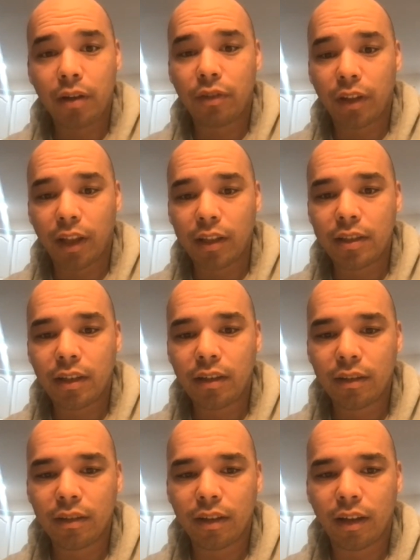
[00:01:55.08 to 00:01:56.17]
Valencia,
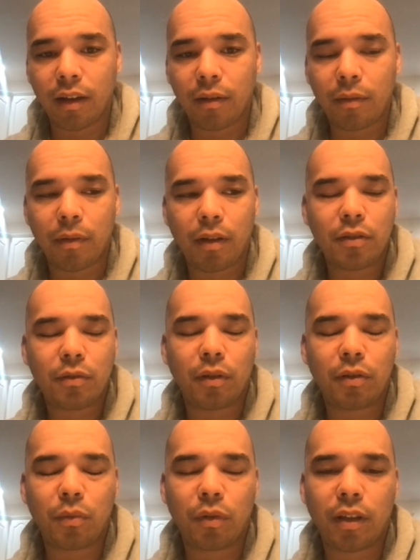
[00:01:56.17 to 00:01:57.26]

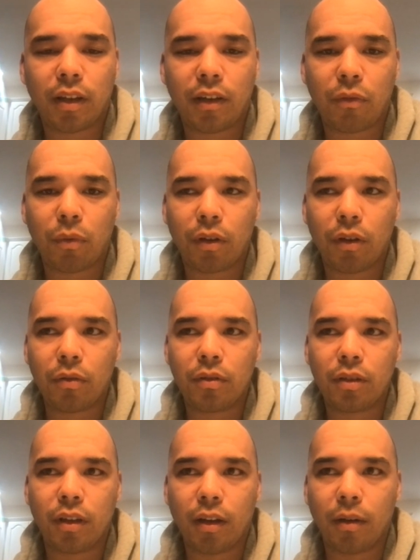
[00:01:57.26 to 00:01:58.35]
that's one that everyone knows
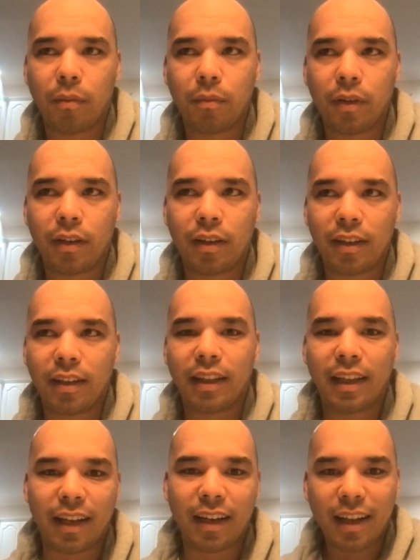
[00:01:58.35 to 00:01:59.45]
in
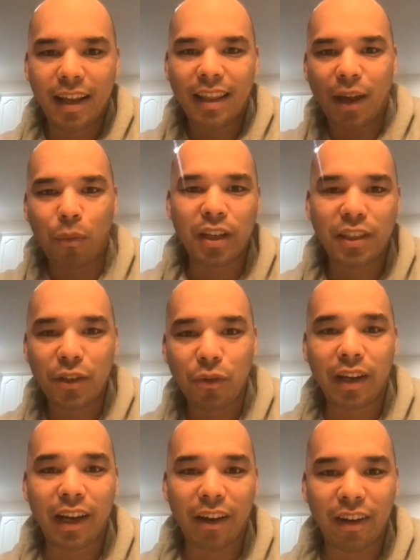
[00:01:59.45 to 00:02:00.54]
that West New
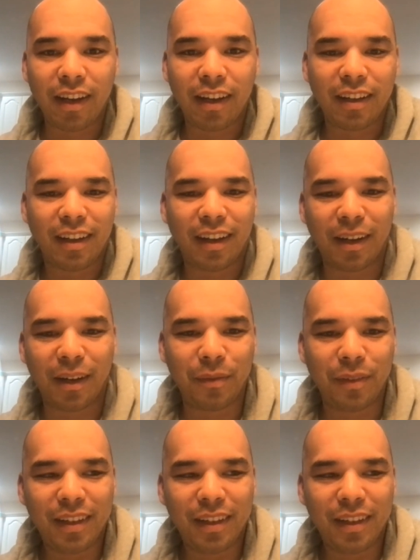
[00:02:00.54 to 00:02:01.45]
York area.